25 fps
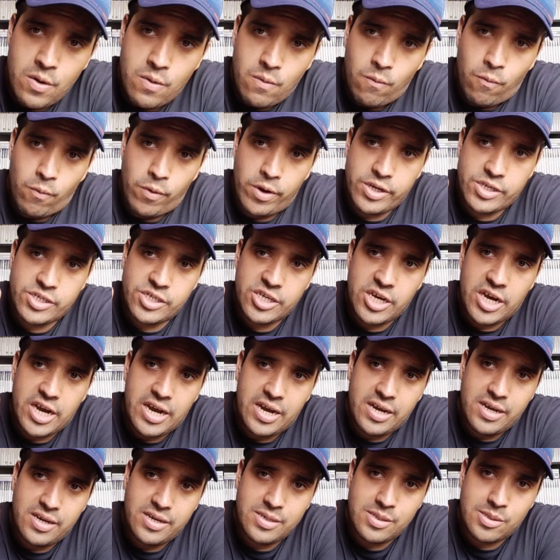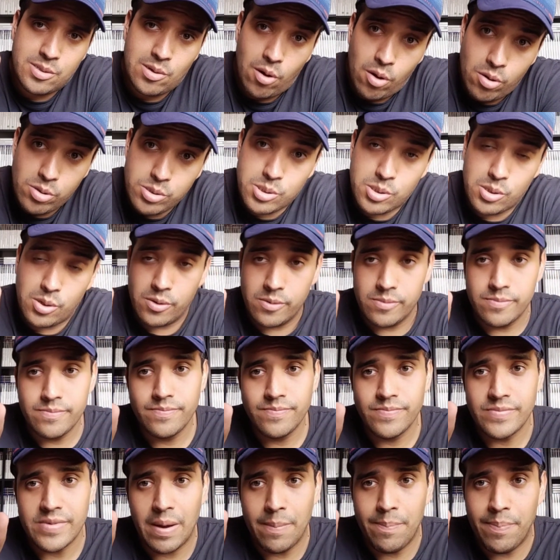which is also
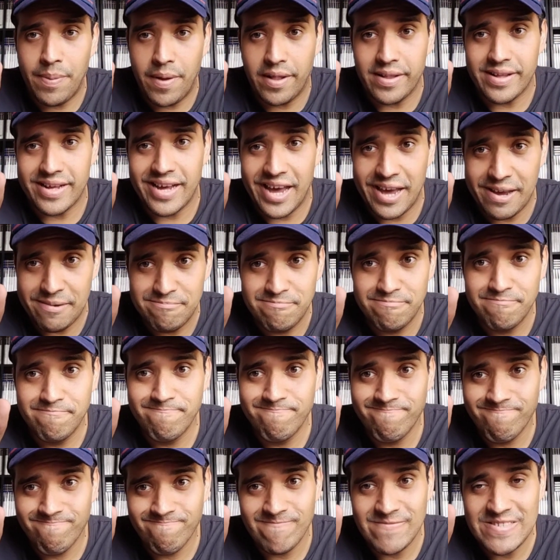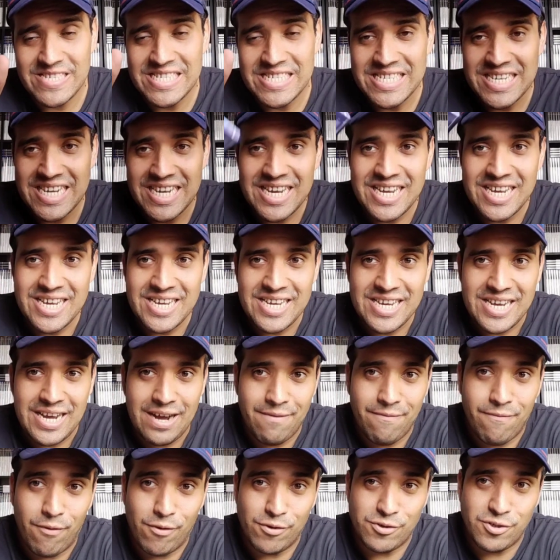a PAL game.
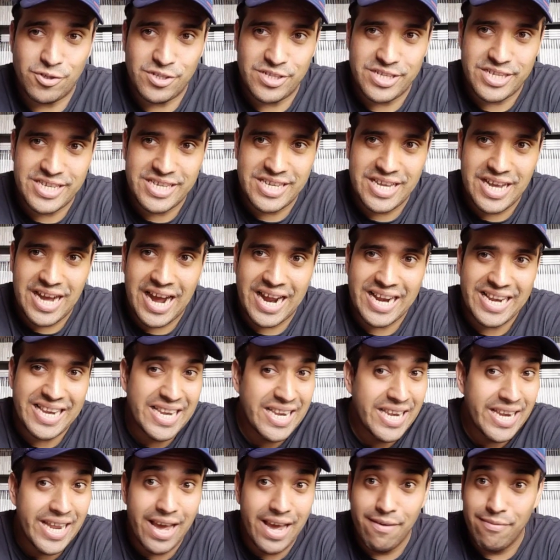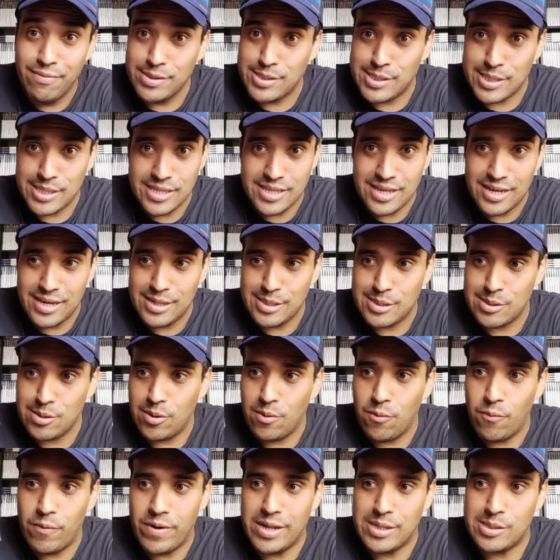Unfortunately, I never seen this, so
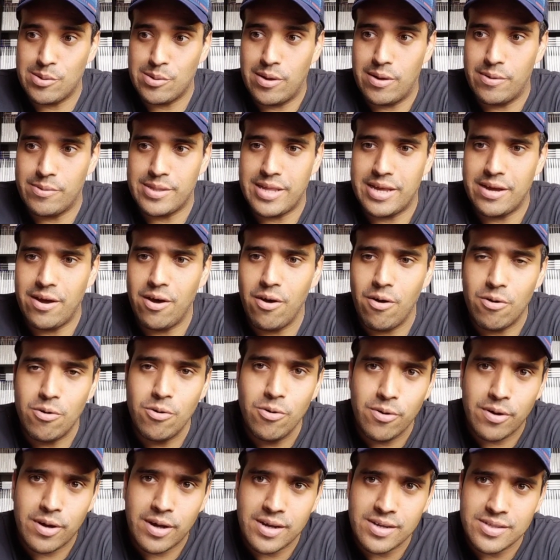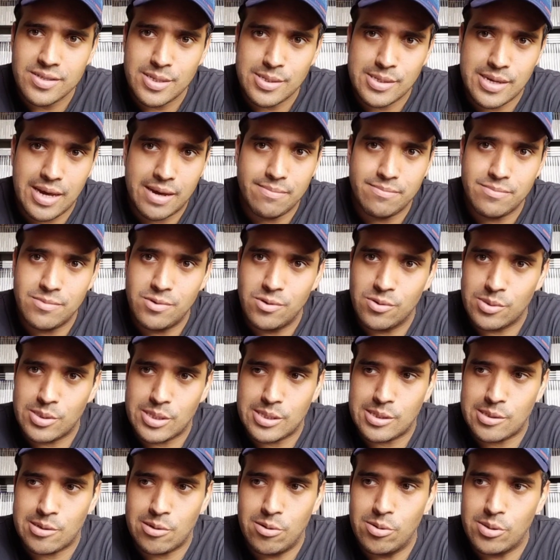when I saw it, I was like, oh look, this game looks
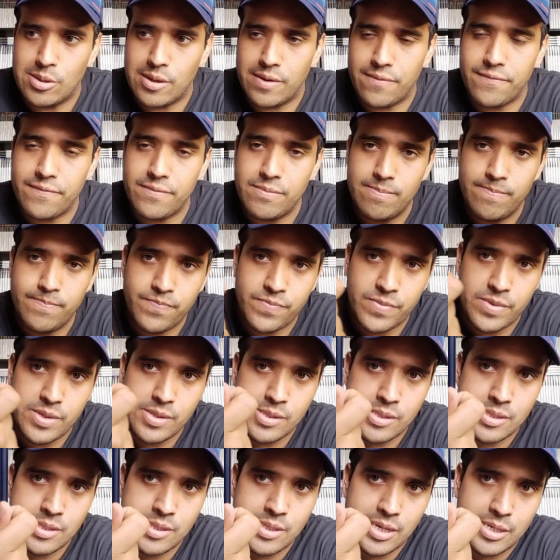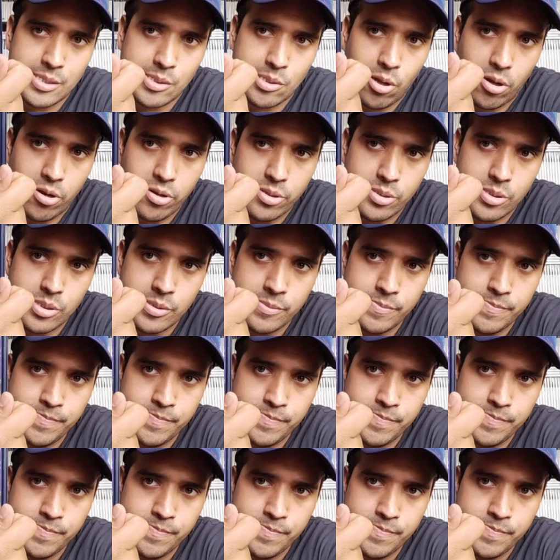exclusive. $6.